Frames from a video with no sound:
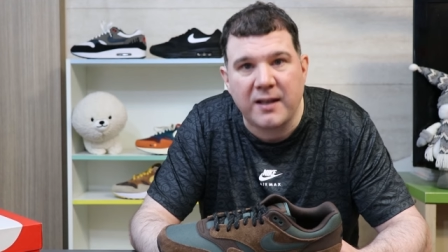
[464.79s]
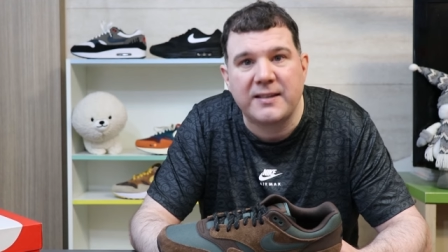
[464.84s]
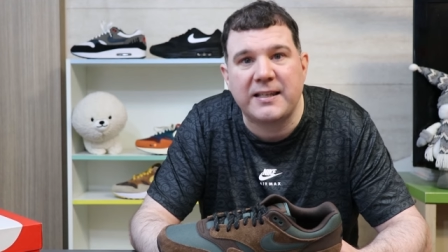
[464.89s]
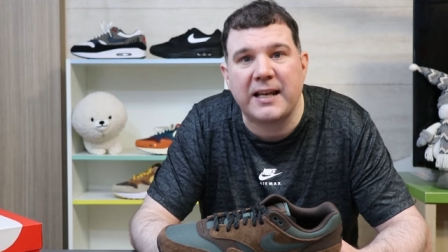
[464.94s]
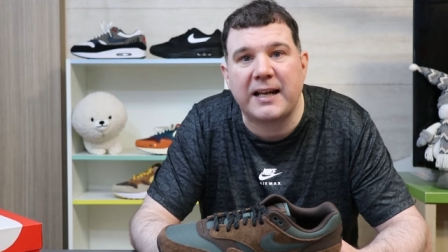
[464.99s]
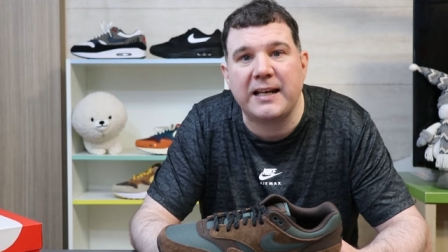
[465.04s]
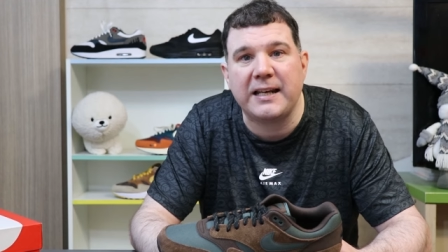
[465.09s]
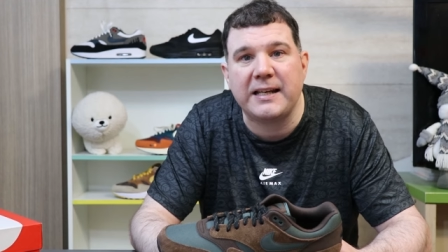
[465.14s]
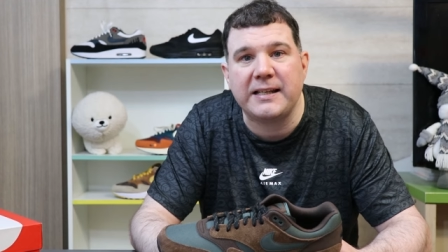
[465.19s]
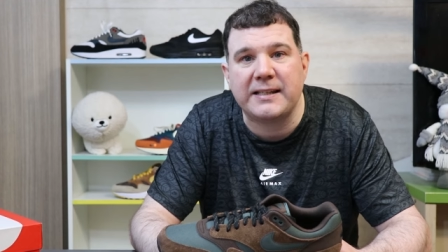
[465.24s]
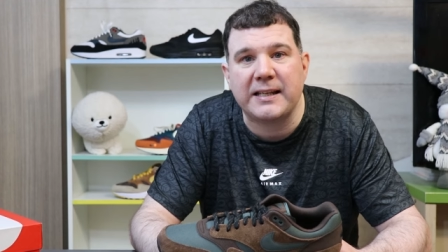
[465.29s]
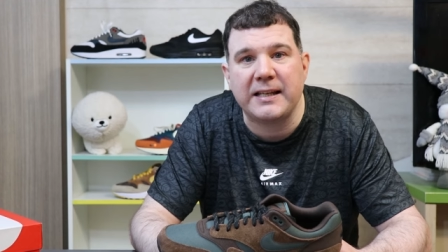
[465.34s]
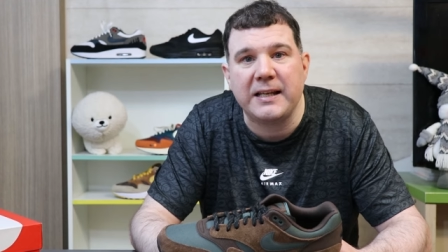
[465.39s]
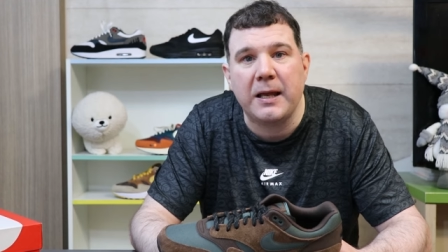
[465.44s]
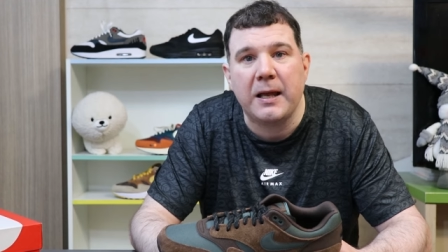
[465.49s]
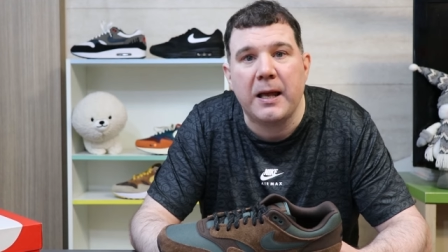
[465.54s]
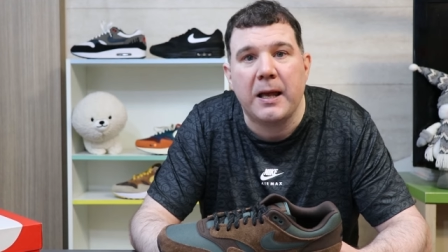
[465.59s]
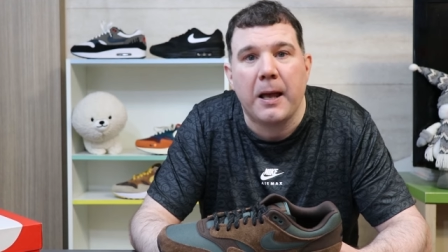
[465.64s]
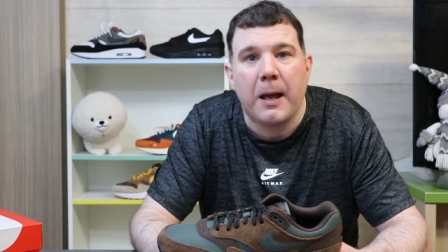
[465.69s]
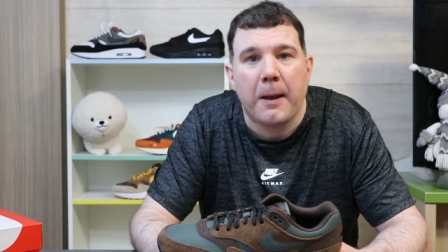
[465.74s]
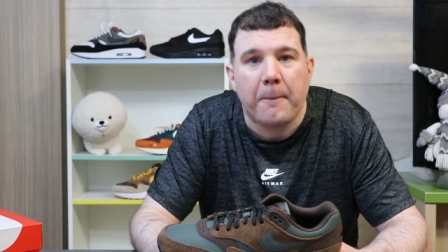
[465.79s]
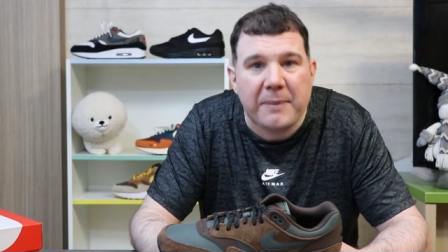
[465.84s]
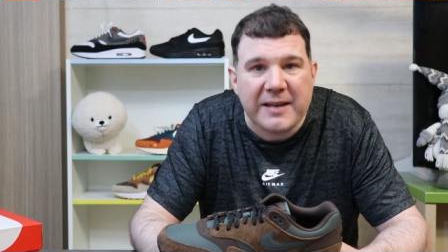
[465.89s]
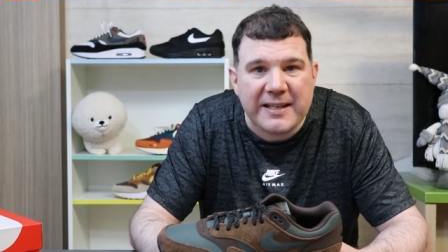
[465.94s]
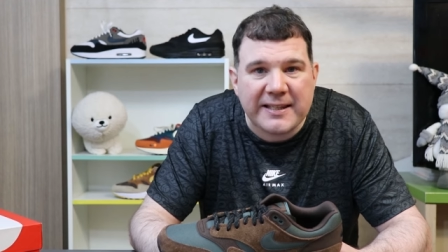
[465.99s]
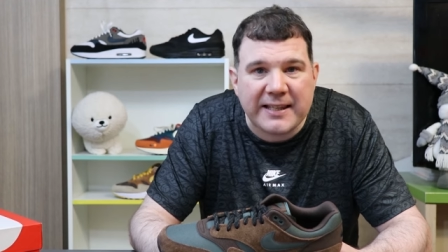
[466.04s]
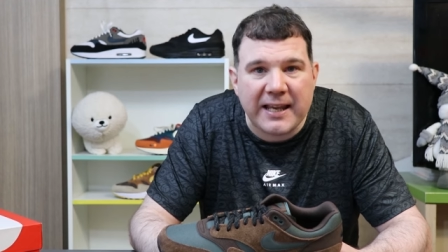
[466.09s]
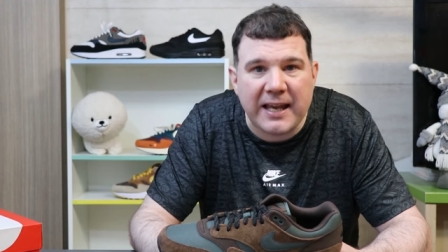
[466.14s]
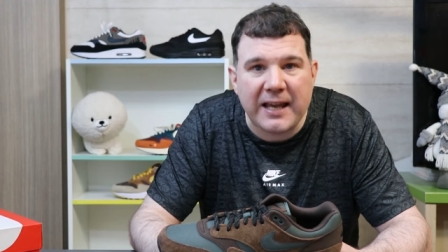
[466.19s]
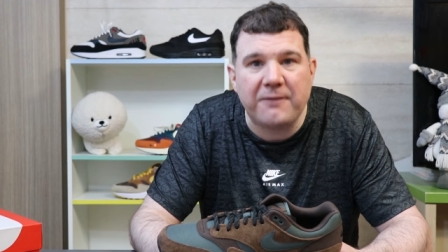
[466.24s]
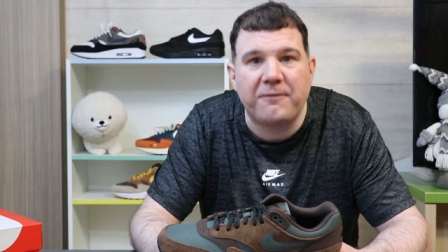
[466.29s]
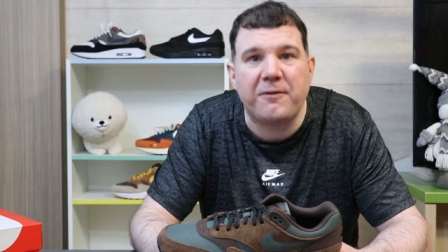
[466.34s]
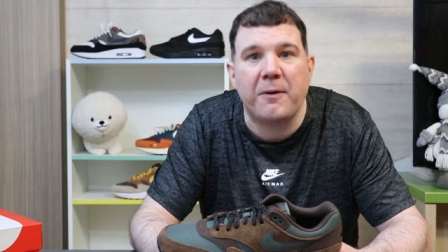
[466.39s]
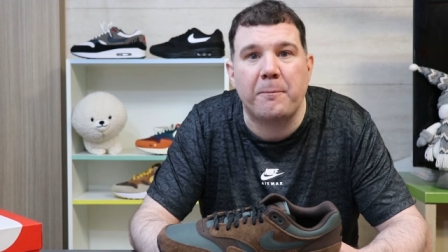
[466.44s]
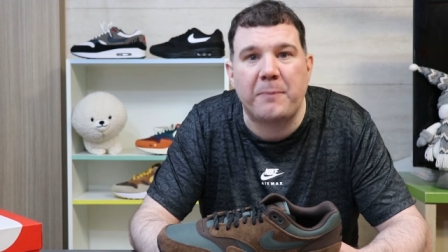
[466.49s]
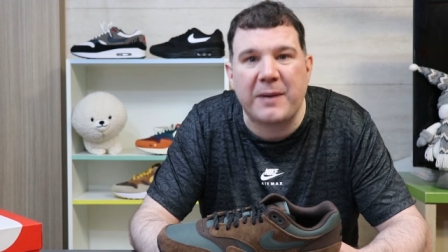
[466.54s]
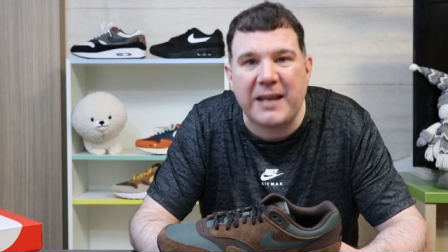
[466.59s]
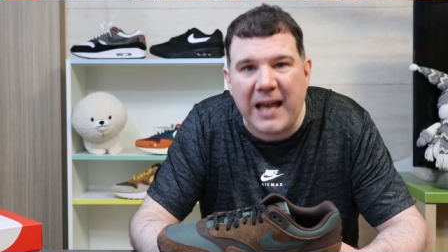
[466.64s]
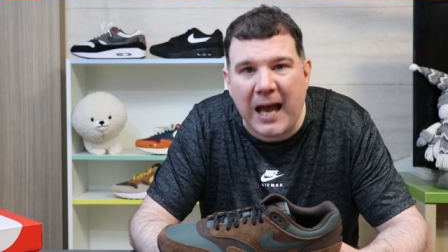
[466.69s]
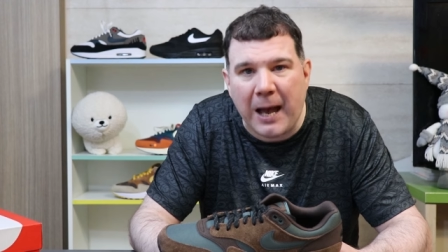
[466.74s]
Take it easy, be
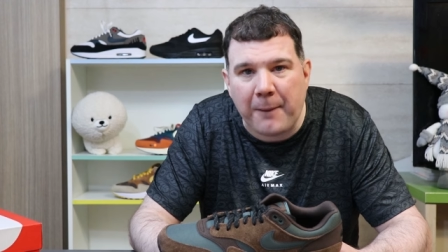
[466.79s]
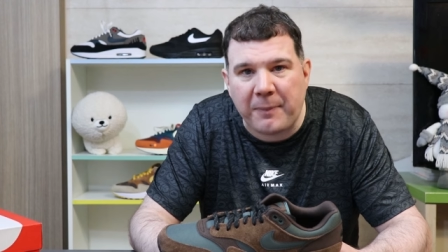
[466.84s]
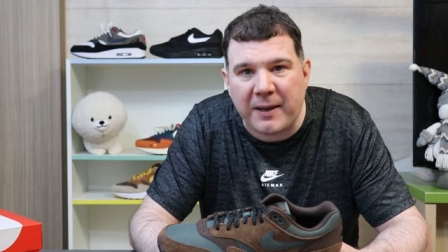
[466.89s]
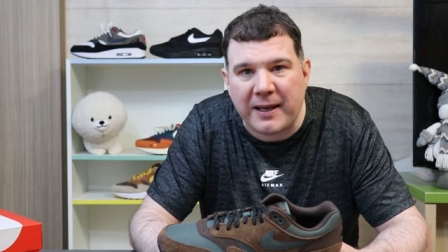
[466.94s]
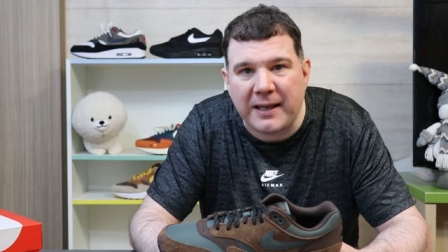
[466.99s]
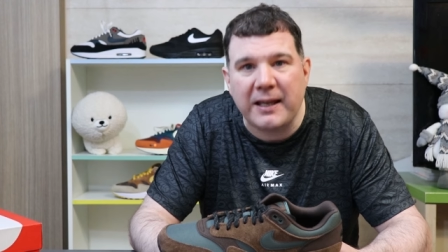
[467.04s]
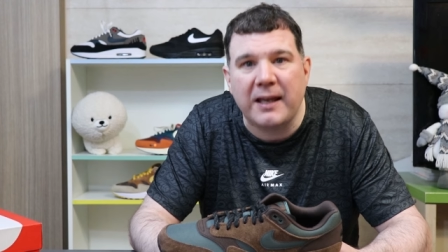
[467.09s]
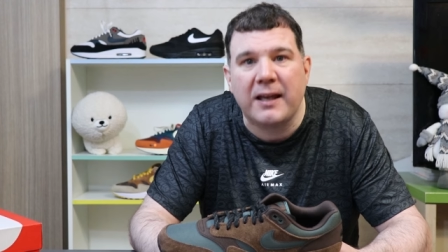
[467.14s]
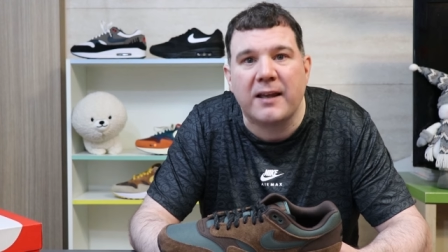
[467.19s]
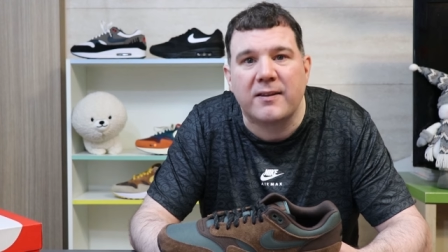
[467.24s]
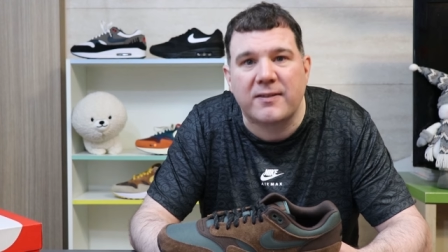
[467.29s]
safe, be happy.